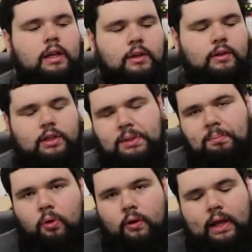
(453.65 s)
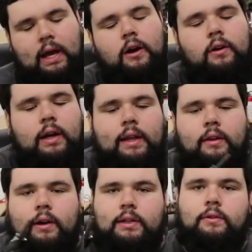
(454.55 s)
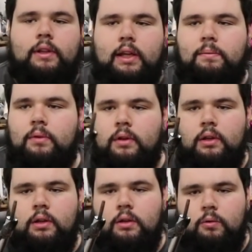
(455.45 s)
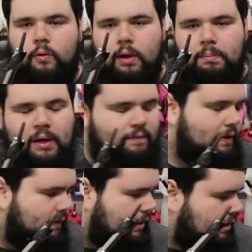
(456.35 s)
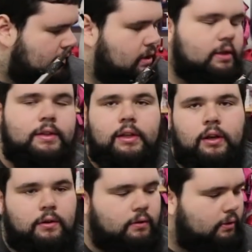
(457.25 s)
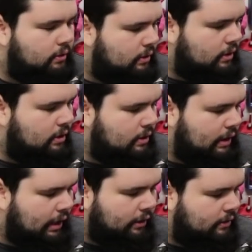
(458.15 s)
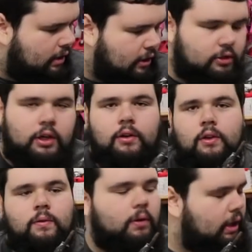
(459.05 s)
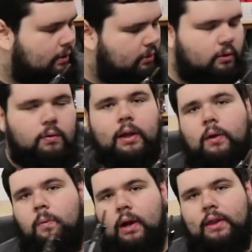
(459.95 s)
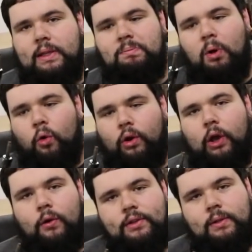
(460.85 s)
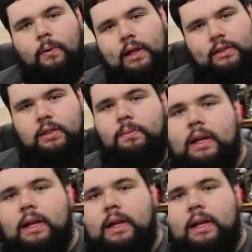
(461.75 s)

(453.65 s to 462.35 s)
you can just pull it out and the electrical tape will rip off of it. So yeah, I'll show you real quick where this bolt goes and why it's such